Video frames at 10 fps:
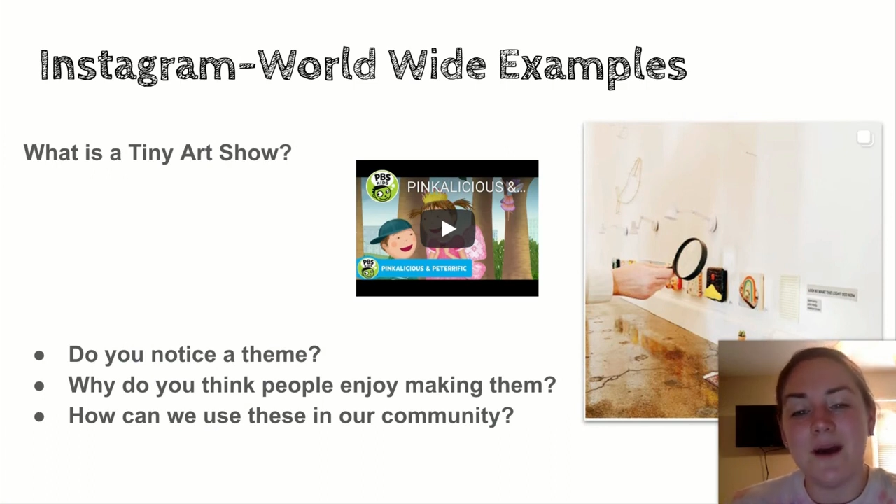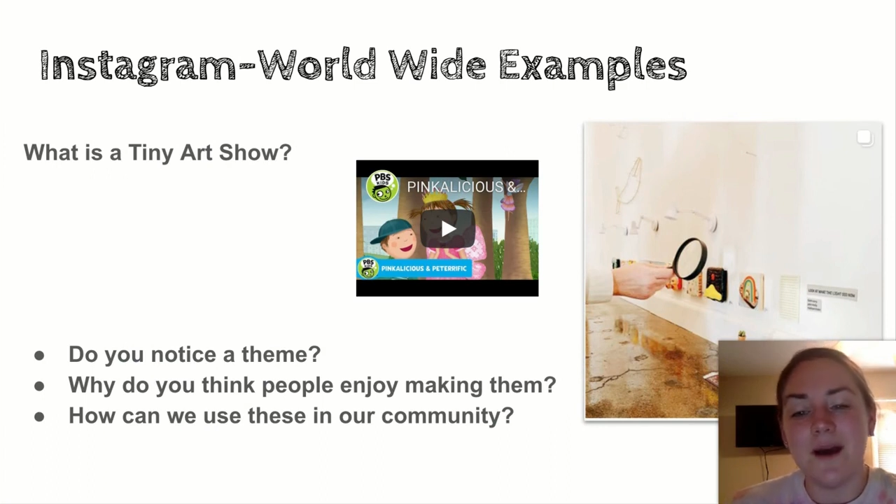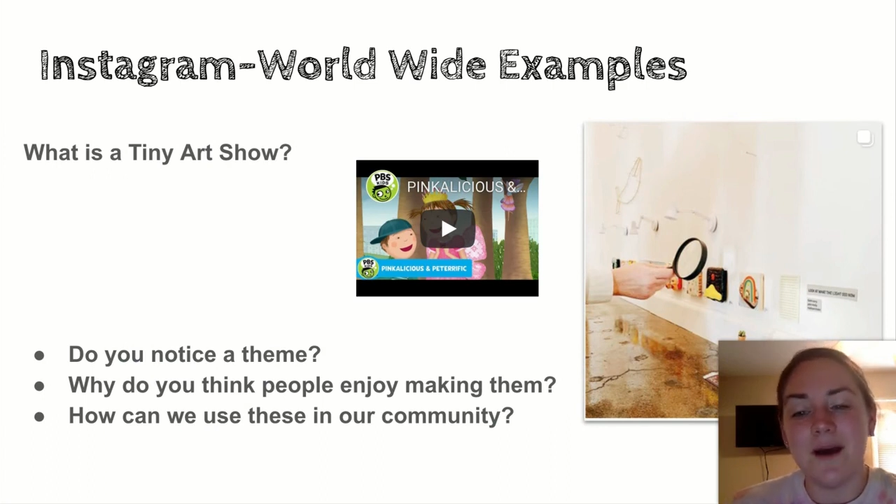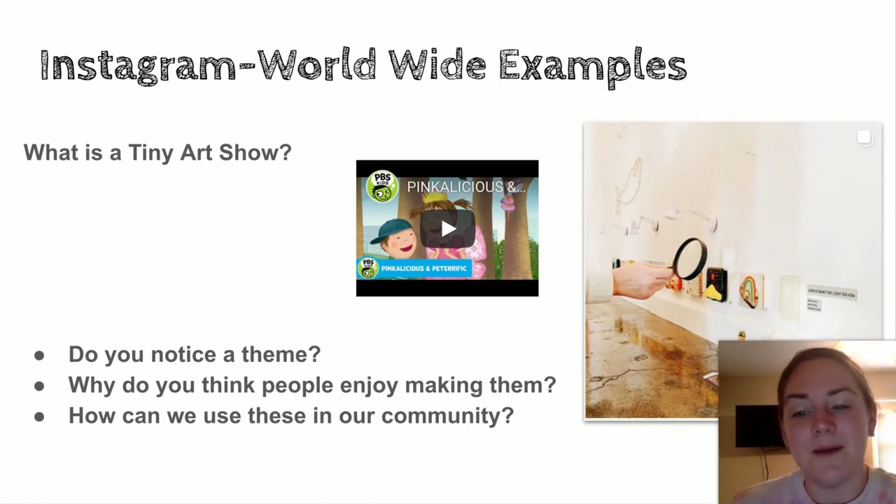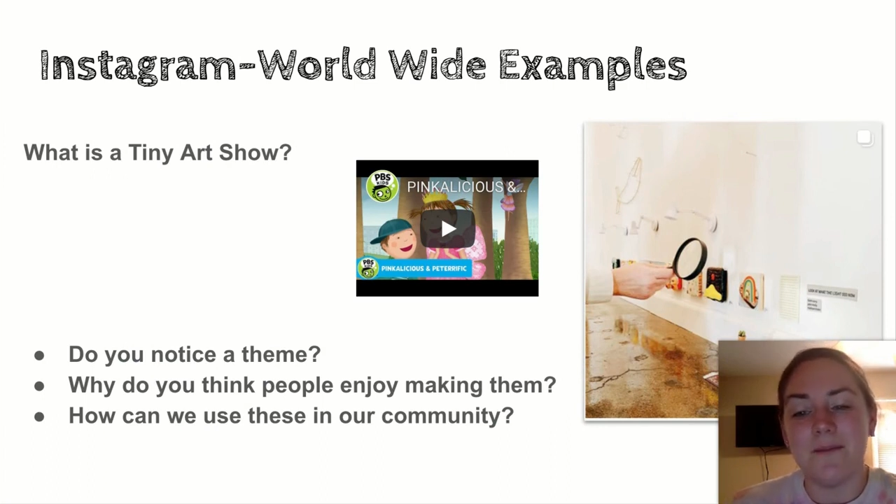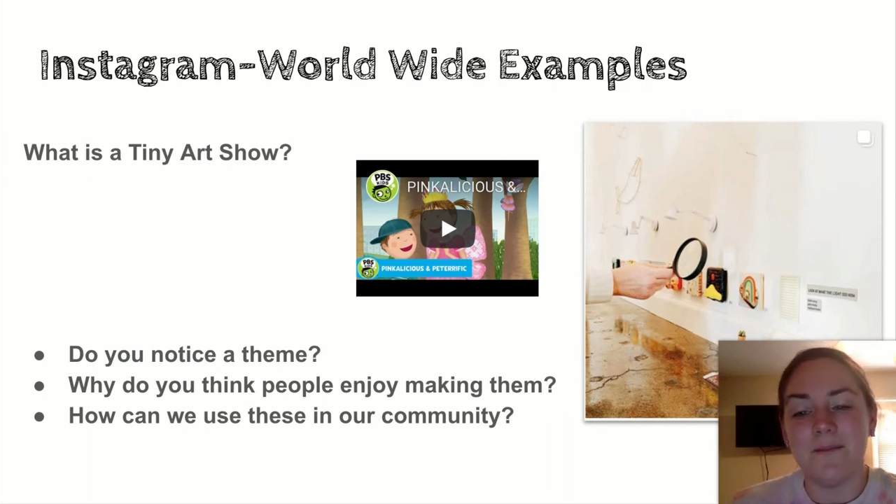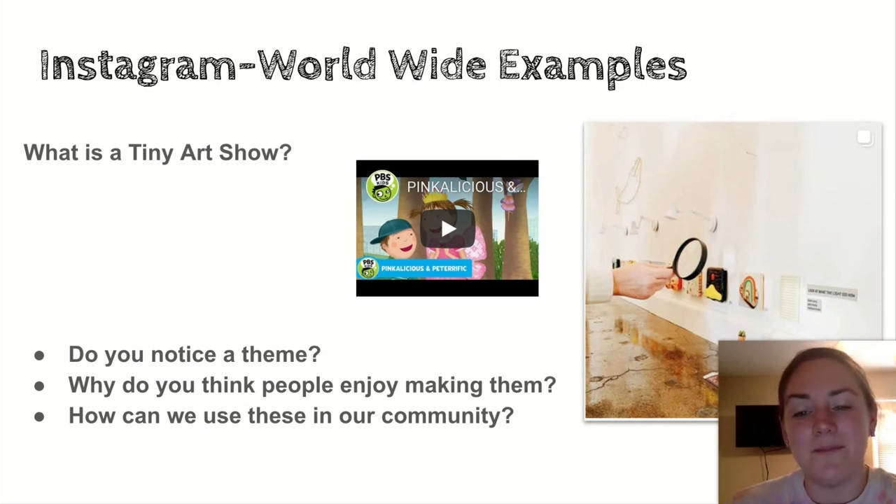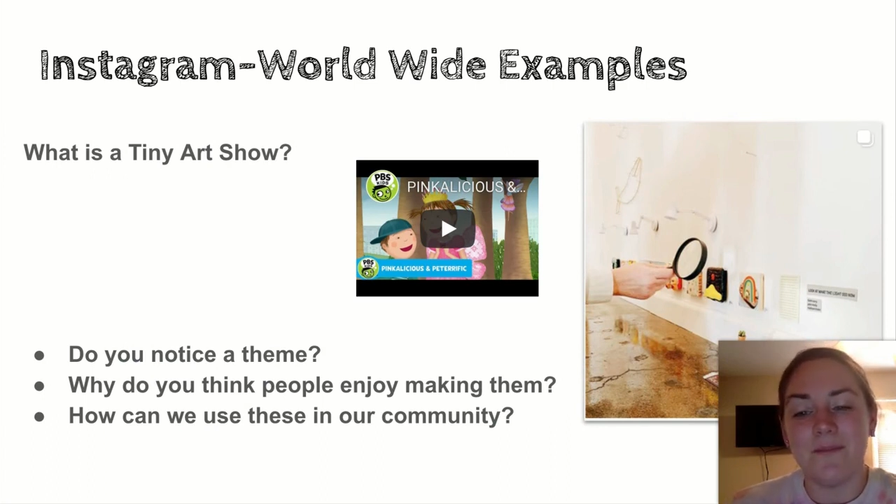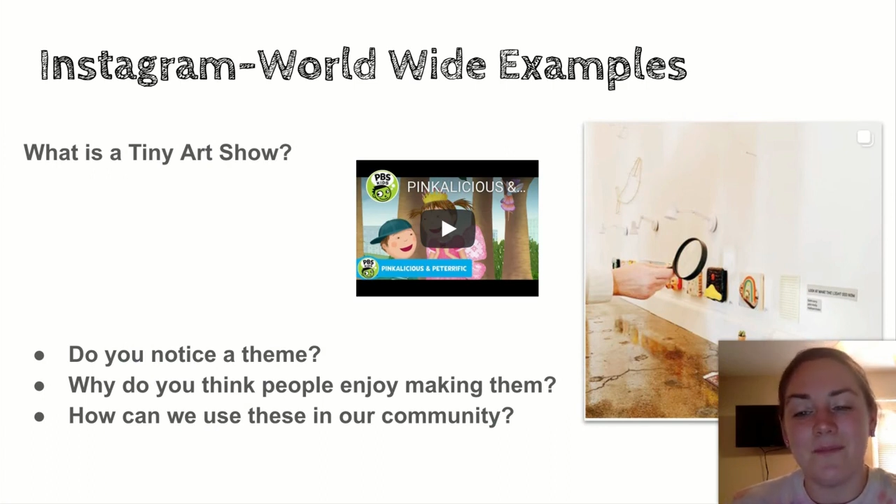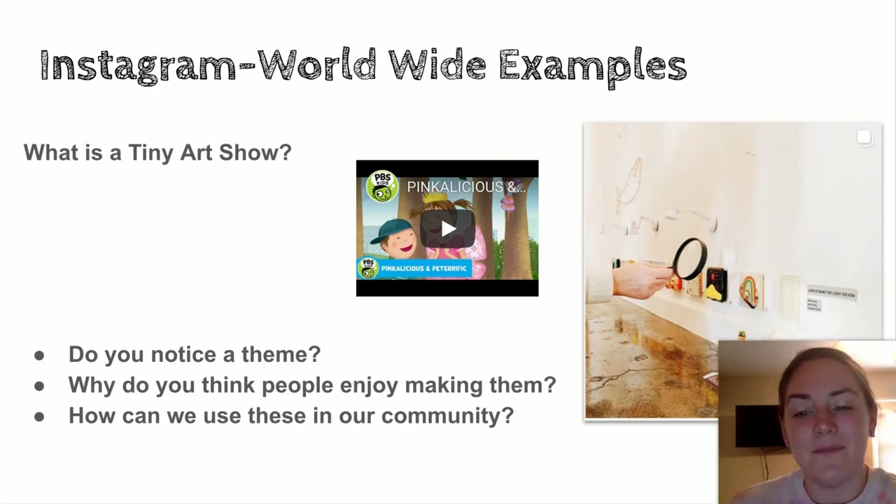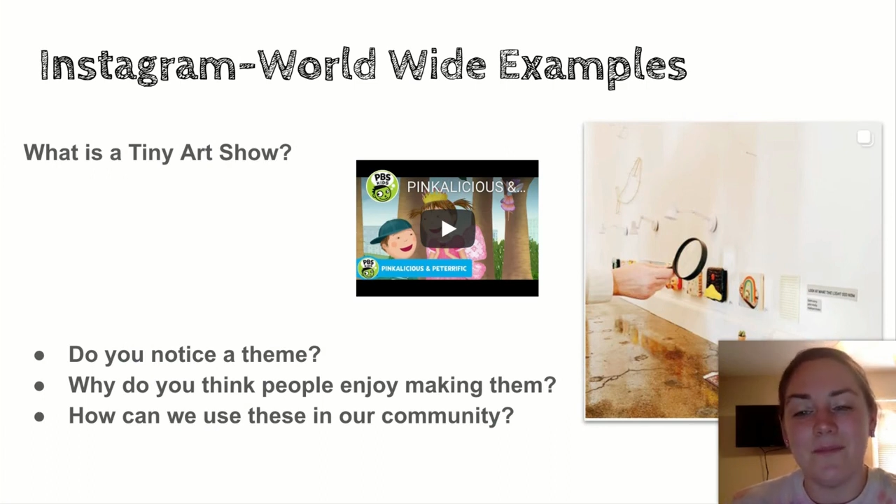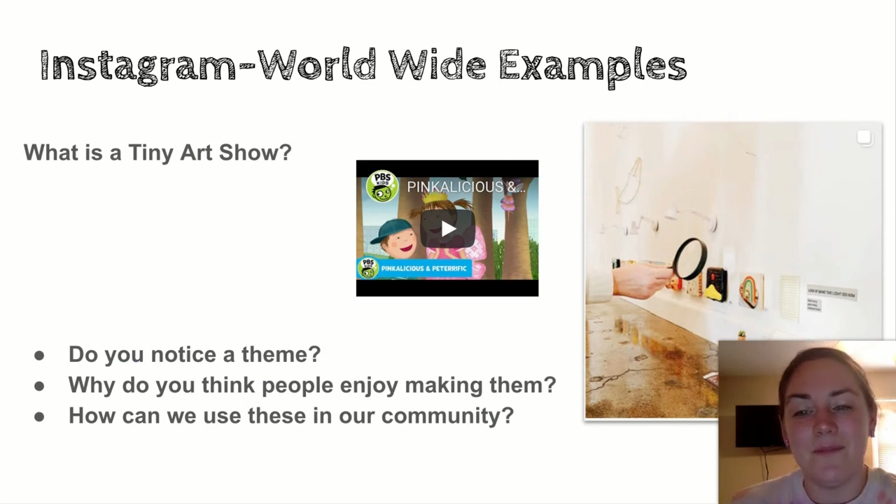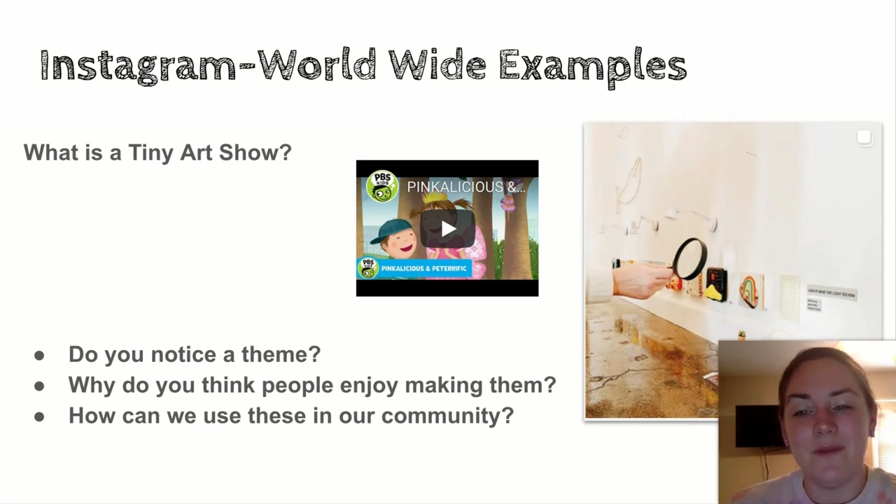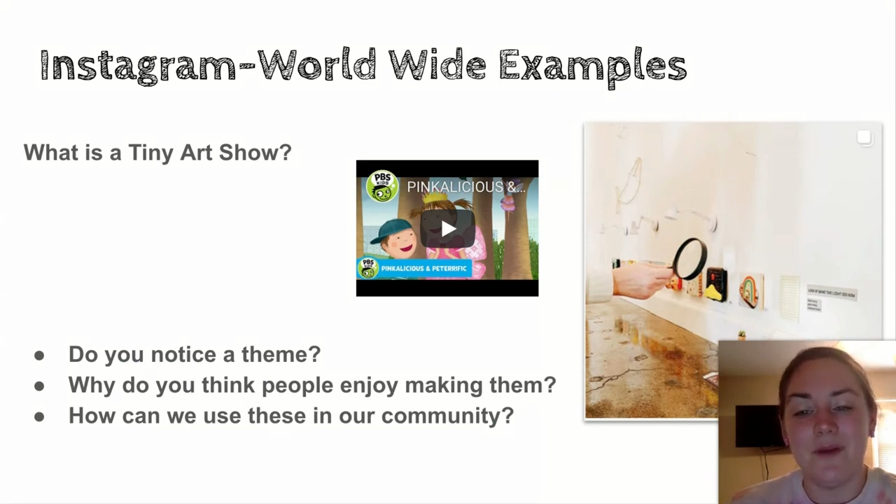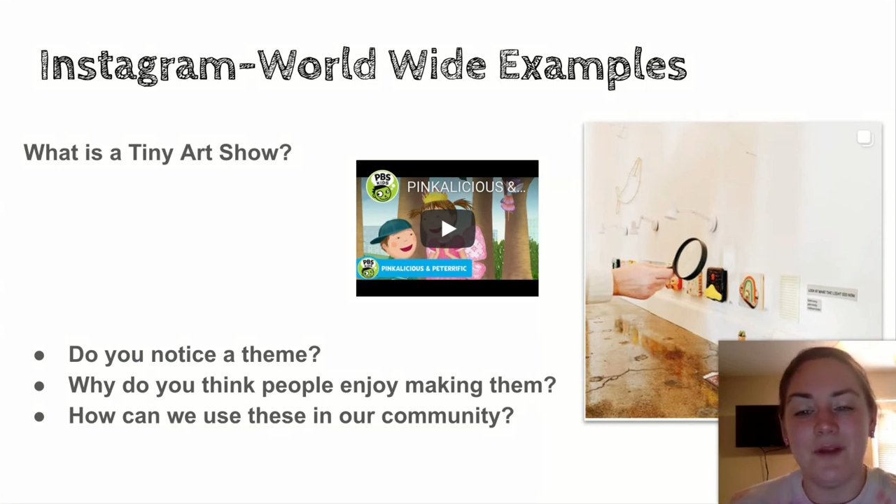So
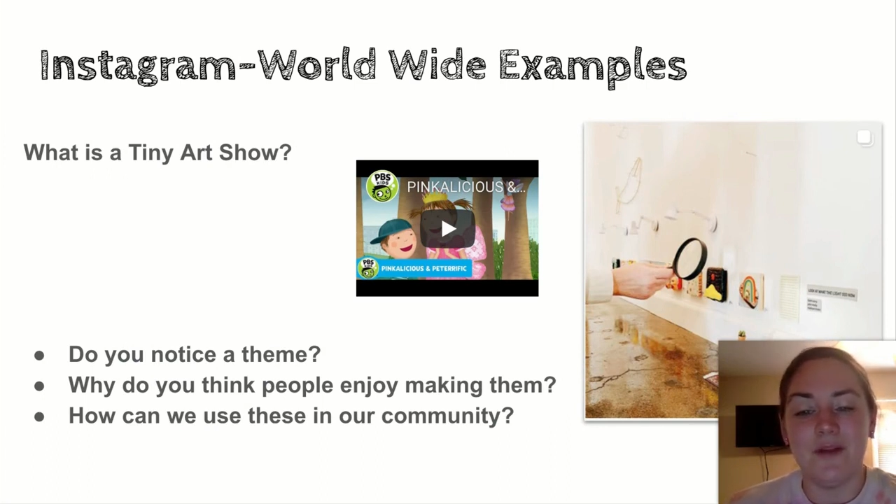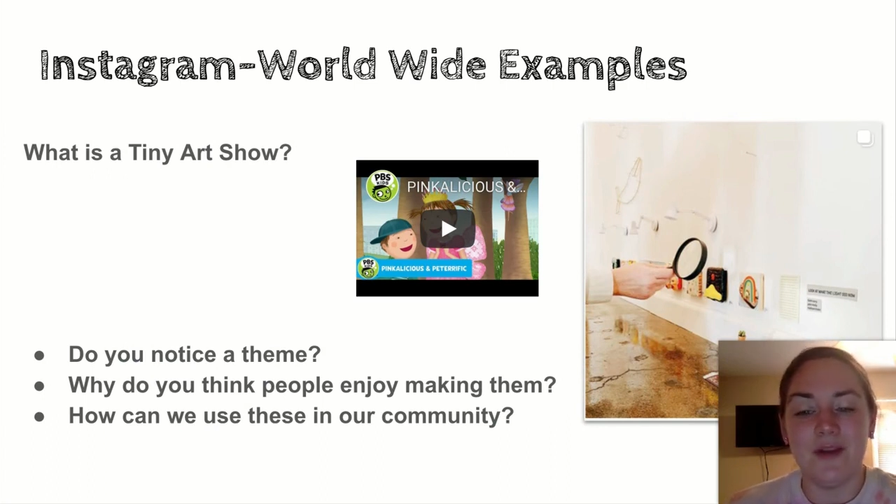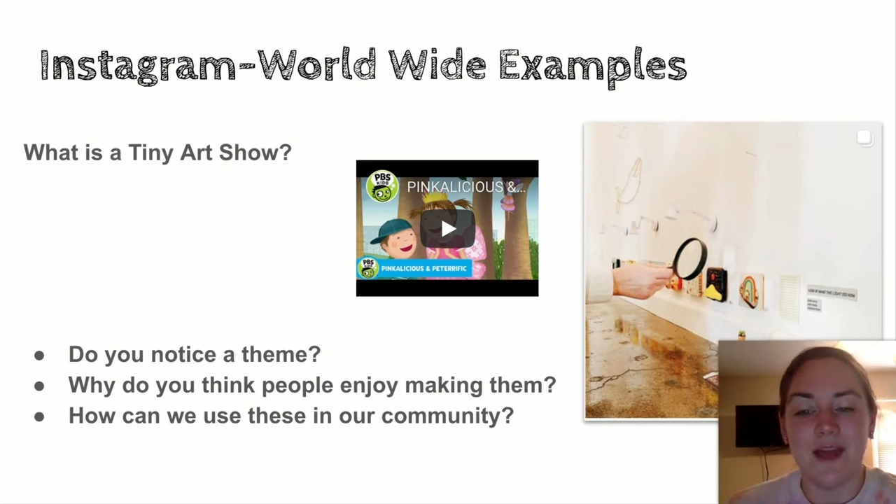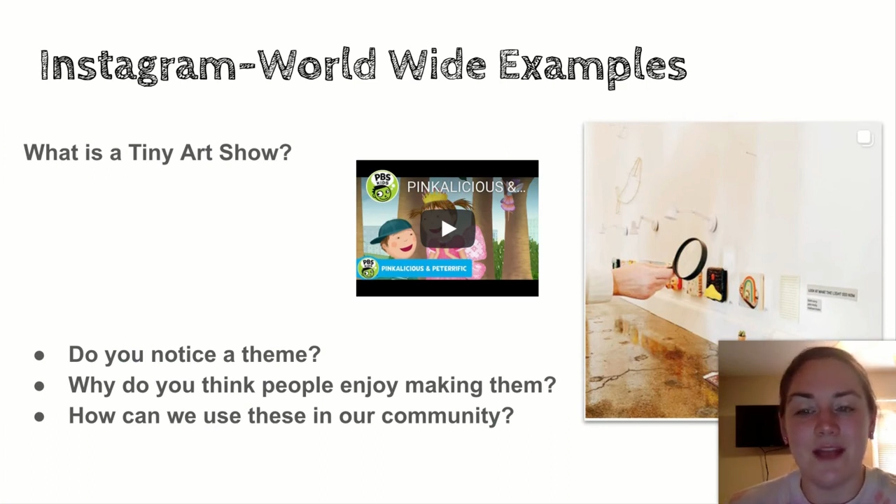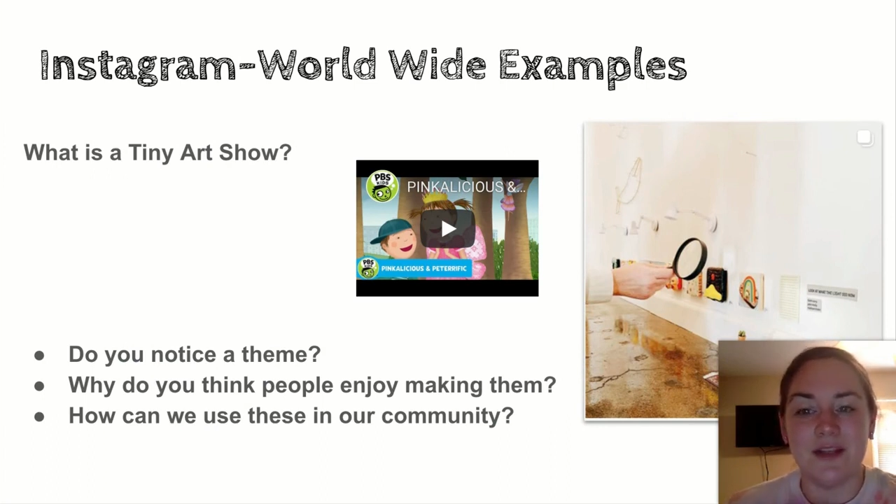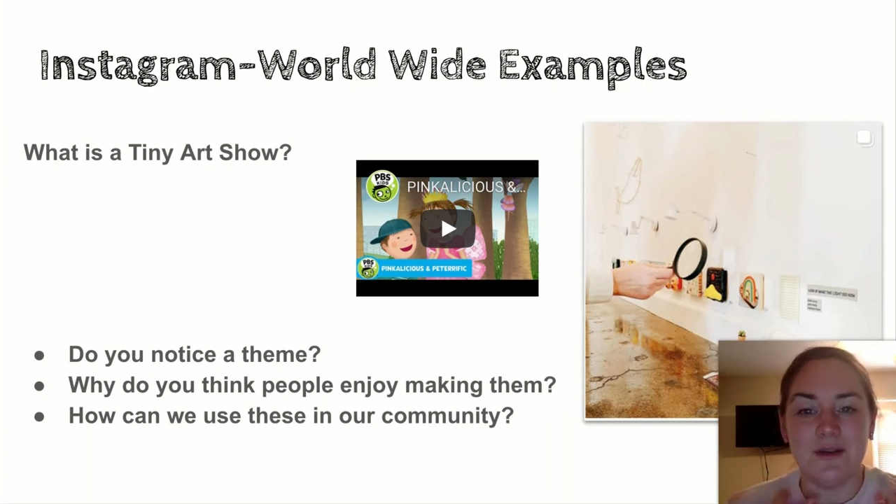you